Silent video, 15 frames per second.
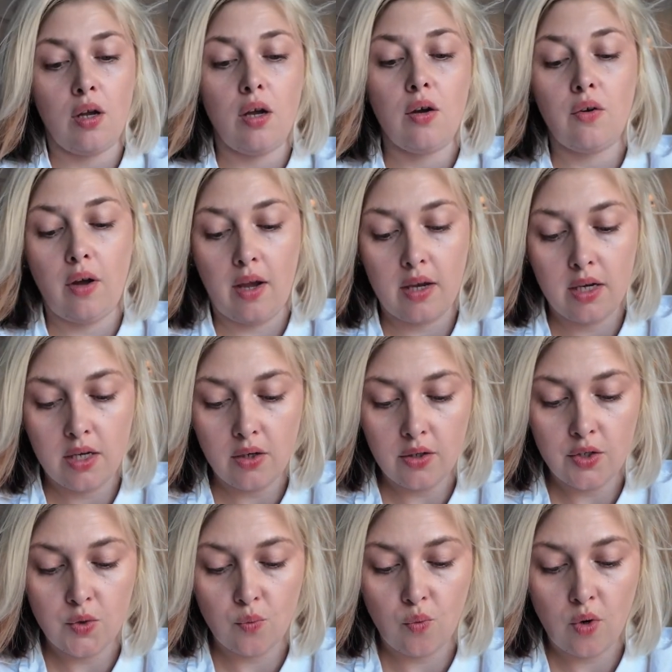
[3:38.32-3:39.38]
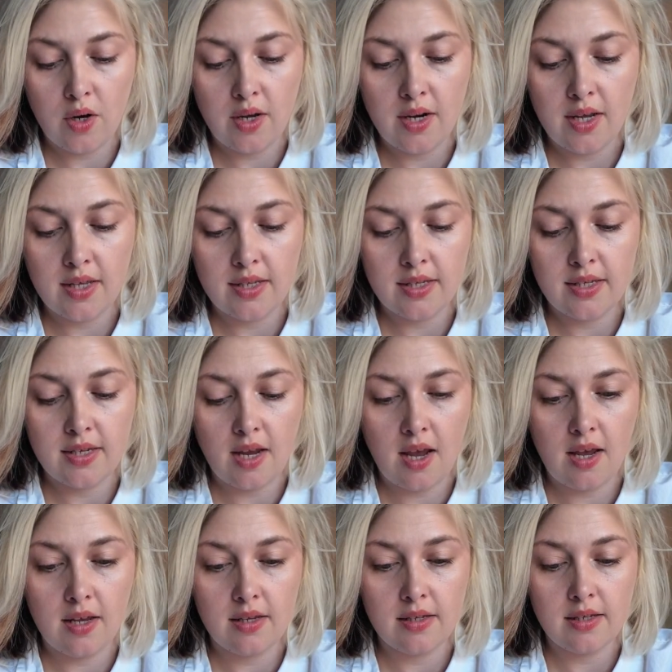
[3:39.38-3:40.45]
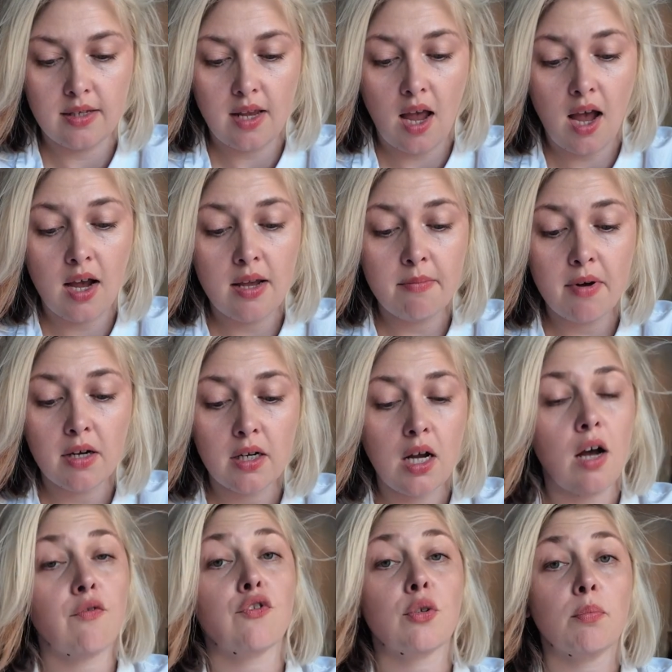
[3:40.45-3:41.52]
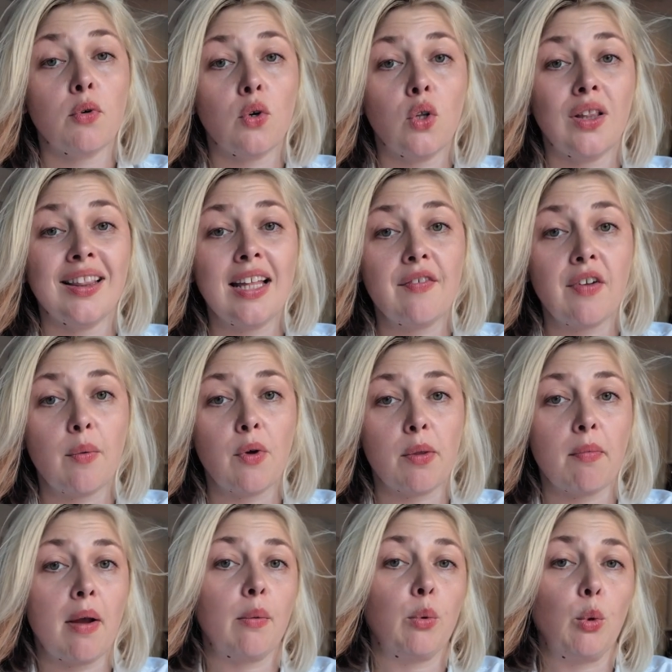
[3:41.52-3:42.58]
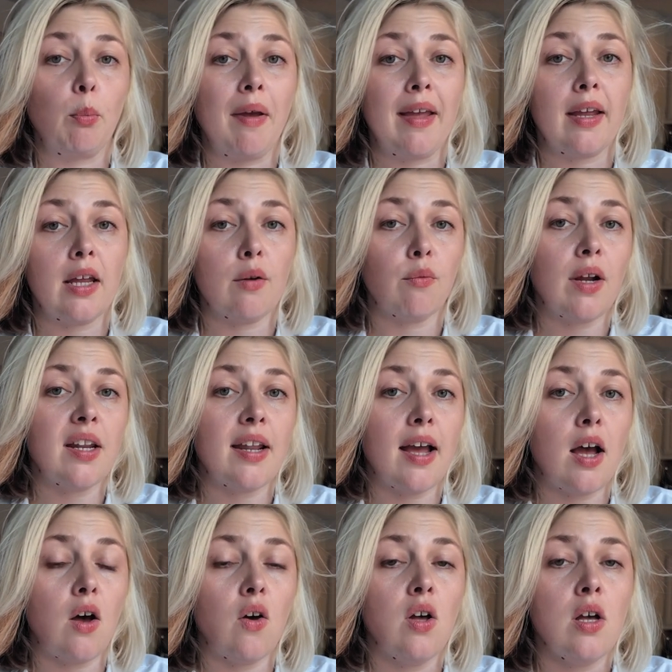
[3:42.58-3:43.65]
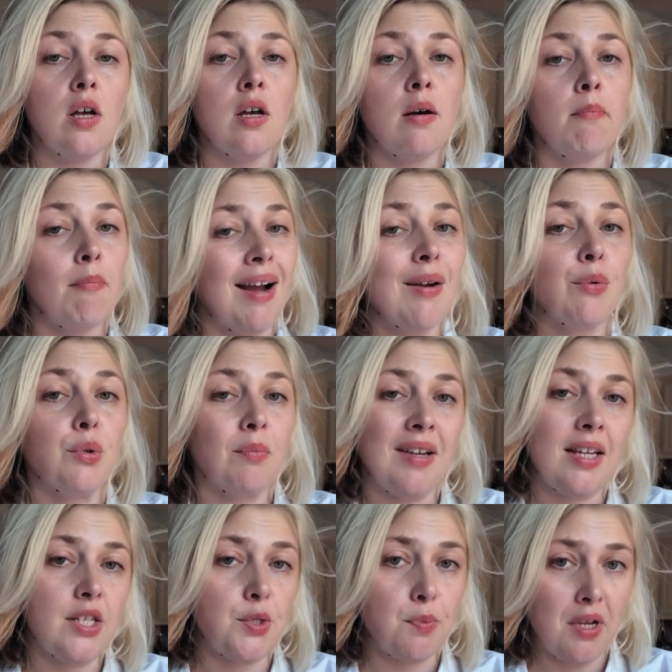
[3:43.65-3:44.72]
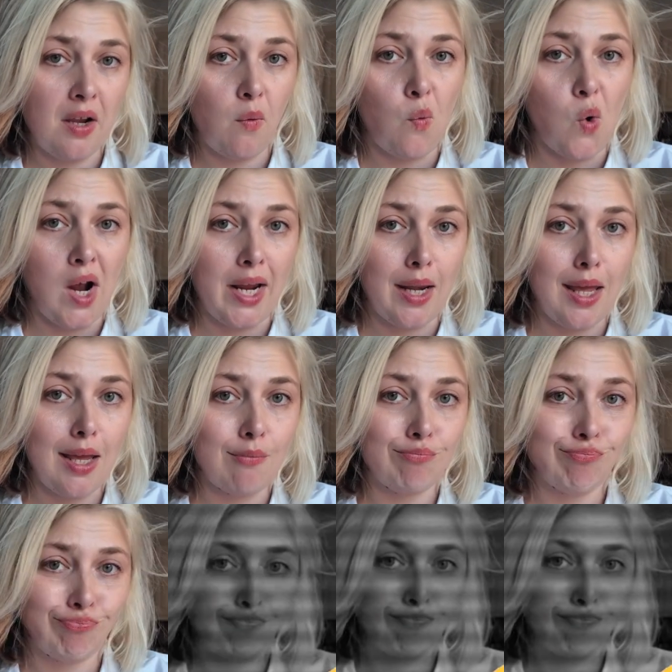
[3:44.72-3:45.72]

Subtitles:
Okay, here is one. It says, I'm uncomfortable living with my roommate, and right now my roommate is being whiny.